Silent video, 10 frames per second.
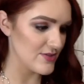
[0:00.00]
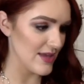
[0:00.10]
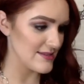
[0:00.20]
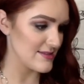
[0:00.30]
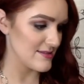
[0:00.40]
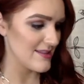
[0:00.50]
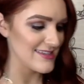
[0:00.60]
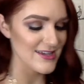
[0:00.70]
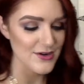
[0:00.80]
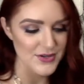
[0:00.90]
So that's
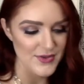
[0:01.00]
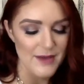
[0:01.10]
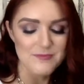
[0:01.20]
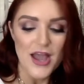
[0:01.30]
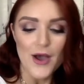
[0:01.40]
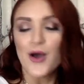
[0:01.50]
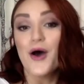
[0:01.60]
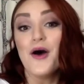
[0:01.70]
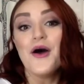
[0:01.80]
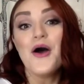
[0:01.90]
that's how I do that.
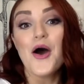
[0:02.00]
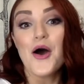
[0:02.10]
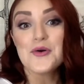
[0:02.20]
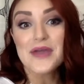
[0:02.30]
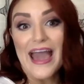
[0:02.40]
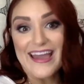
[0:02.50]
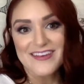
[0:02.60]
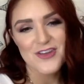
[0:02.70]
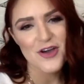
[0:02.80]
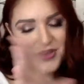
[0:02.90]

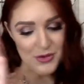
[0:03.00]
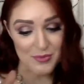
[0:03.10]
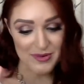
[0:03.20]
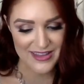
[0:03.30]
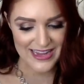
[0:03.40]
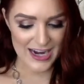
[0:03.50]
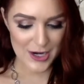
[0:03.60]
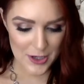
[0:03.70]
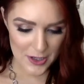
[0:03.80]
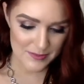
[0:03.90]
Okay, not that you really
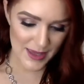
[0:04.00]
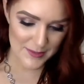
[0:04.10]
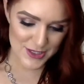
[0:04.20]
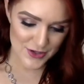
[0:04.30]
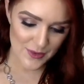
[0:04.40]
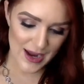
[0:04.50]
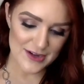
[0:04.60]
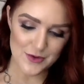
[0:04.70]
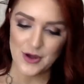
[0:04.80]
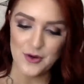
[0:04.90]
care. Maybe you do. I
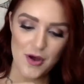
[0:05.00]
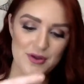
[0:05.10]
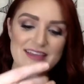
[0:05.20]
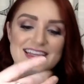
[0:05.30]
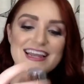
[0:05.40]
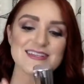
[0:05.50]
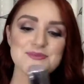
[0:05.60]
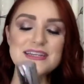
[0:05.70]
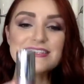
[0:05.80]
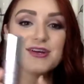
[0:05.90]
don't know. Okay, the next
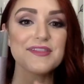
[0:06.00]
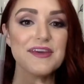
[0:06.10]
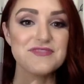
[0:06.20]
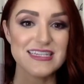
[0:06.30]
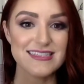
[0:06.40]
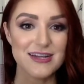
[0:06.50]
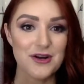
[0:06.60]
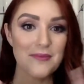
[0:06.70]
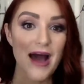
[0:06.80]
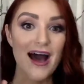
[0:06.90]
one is our lifting
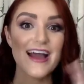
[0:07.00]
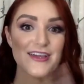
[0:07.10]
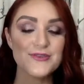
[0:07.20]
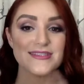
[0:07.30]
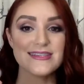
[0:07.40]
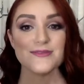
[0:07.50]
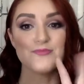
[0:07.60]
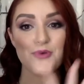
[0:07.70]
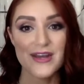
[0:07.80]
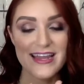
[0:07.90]
serum. I use this
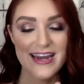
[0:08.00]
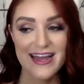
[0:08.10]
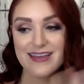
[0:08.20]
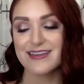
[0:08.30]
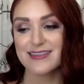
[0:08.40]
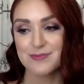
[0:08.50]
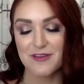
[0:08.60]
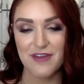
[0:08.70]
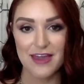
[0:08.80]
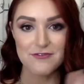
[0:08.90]
morning and night. It's my
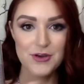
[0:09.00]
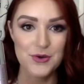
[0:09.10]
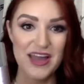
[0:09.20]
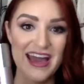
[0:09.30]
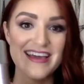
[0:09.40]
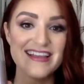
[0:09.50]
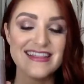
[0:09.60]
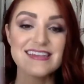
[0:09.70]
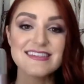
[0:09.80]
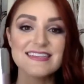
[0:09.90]
fave. Okay,
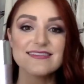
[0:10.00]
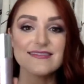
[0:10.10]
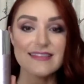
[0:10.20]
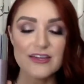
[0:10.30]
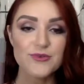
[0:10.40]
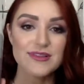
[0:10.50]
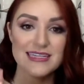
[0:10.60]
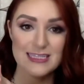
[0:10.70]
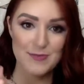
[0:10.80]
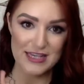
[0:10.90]
this is
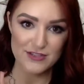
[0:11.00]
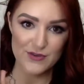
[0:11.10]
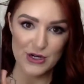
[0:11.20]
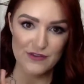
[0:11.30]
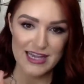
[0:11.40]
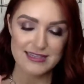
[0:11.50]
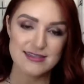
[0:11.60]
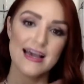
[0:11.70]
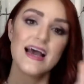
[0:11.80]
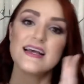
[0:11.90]
literally Spanx for your face.
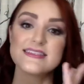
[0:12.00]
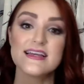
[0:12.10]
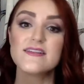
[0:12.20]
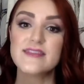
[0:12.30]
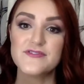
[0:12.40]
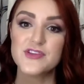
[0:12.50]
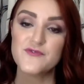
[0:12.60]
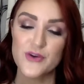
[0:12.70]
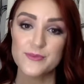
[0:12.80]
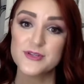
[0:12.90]
It's gonna lift
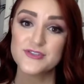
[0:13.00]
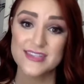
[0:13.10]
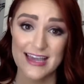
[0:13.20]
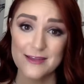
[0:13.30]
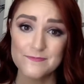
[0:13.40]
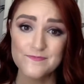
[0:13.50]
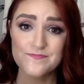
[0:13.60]
and firm your skin.